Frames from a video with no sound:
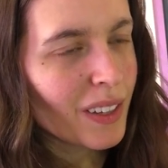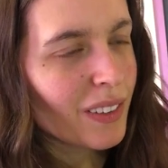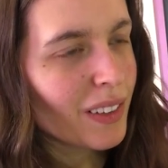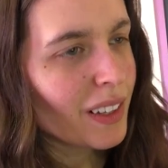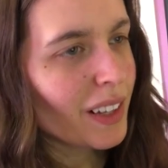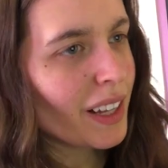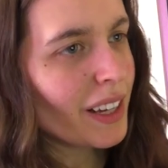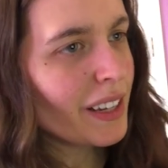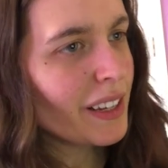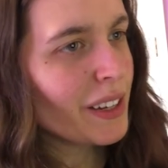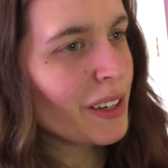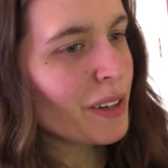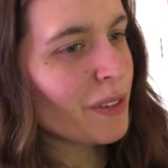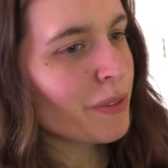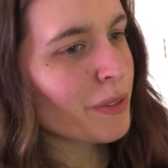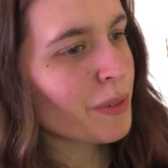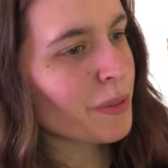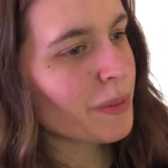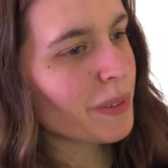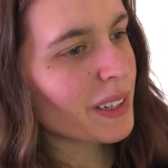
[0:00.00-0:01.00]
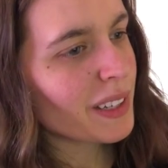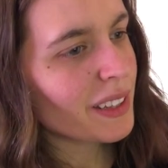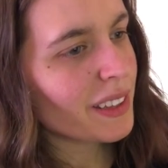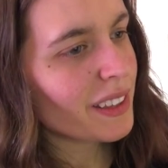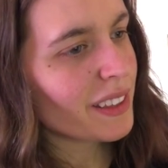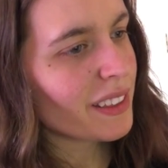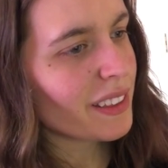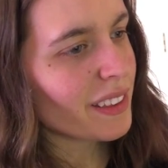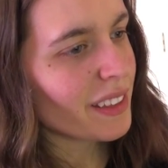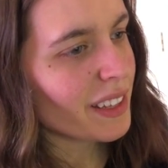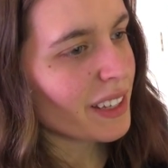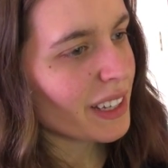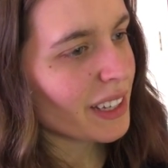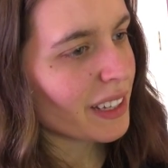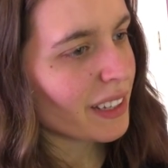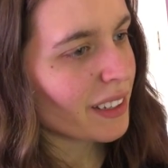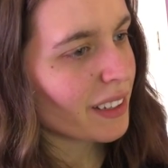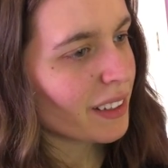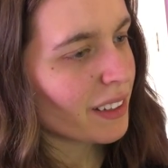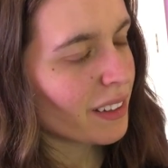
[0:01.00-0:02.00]
Well, I know for one
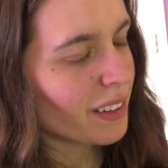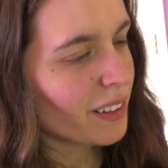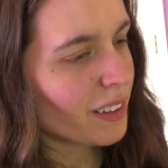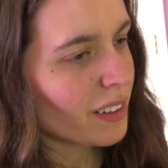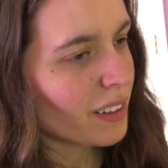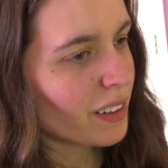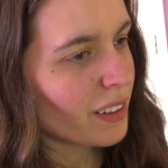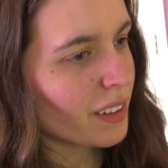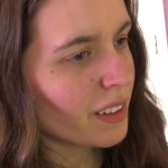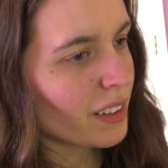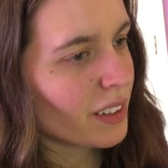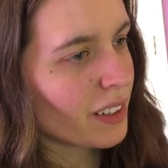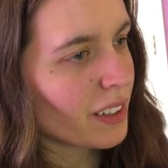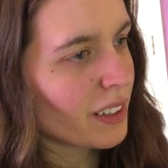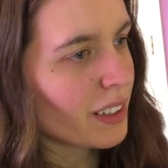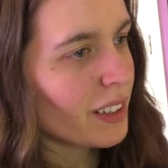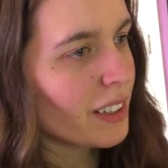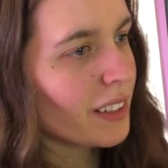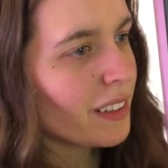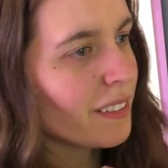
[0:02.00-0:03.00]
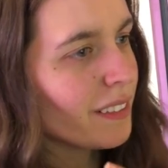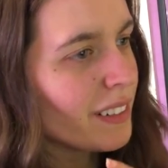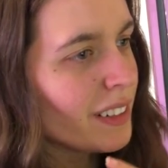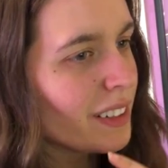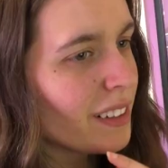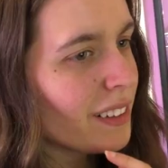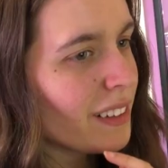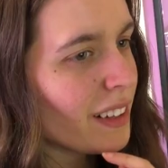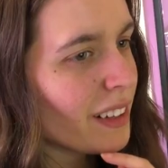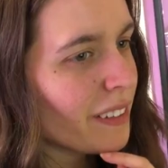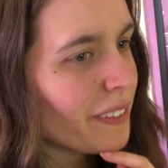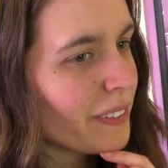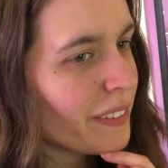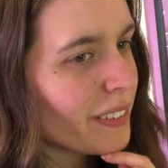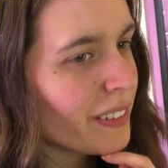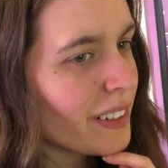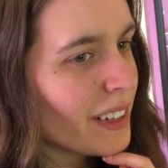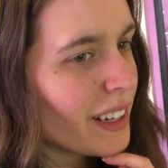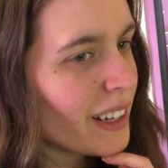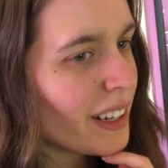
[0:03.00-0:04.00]
thing, in real life
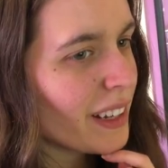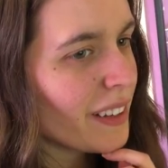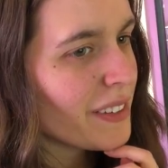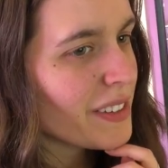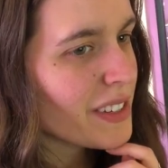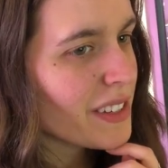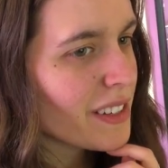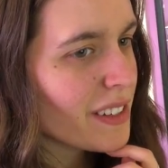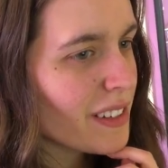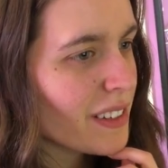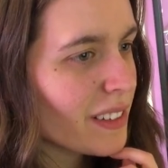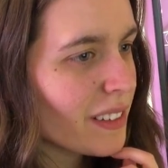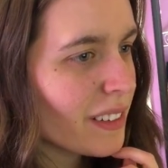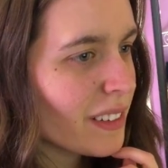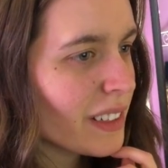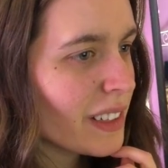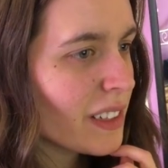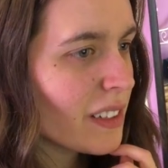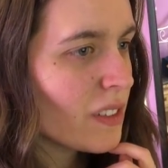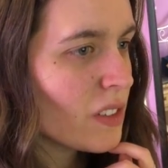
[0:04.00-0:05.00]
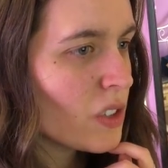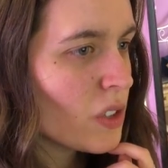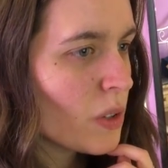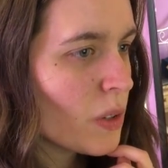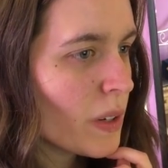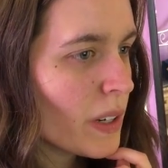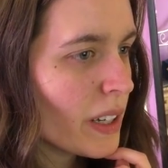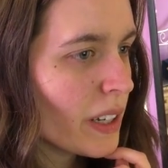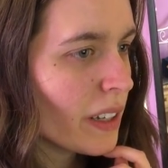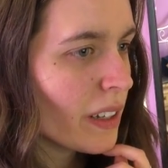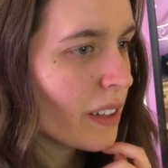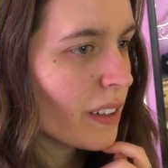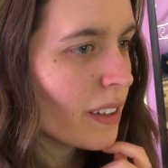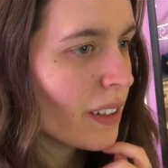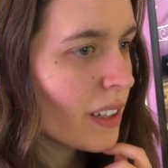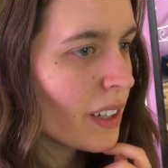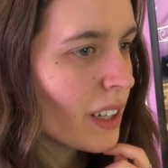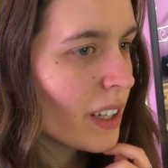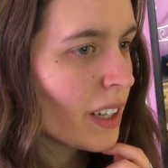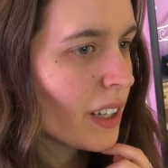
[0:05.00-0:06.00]
or not, I'm certainly enjoying
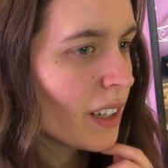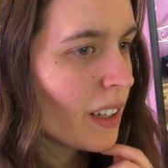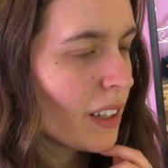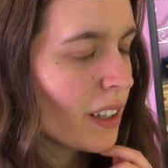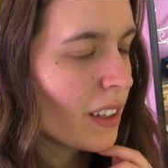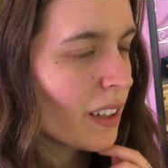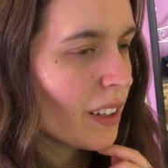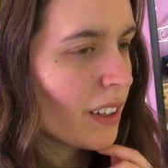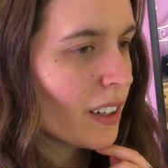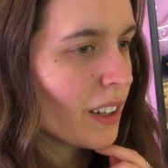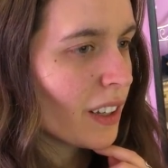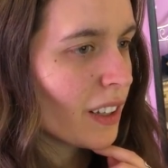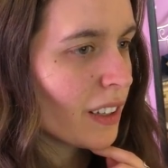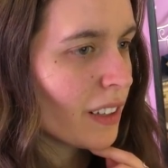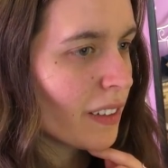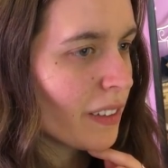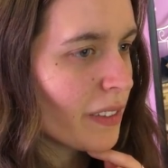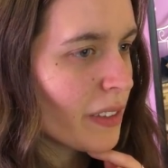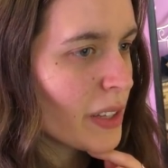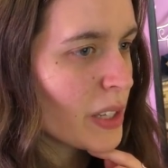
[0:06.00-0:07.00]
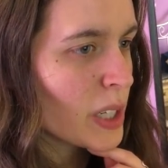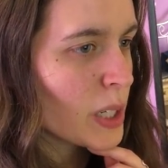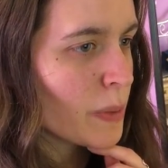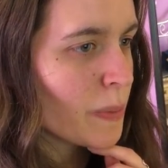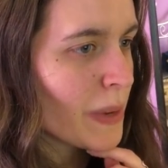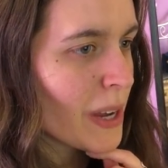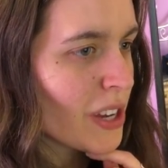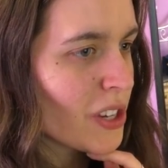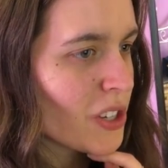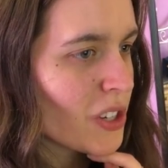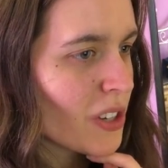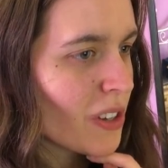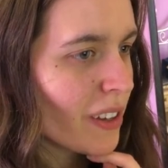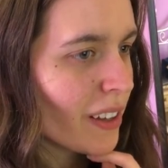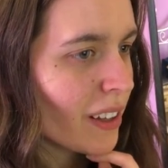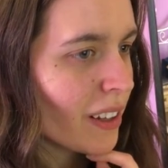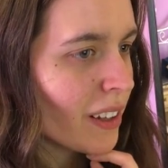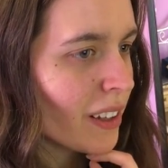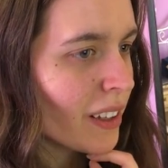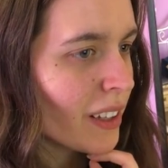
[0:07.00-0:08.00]
all of the
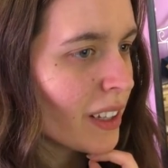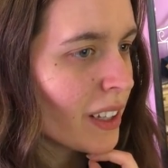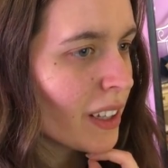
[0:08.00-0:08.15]
special,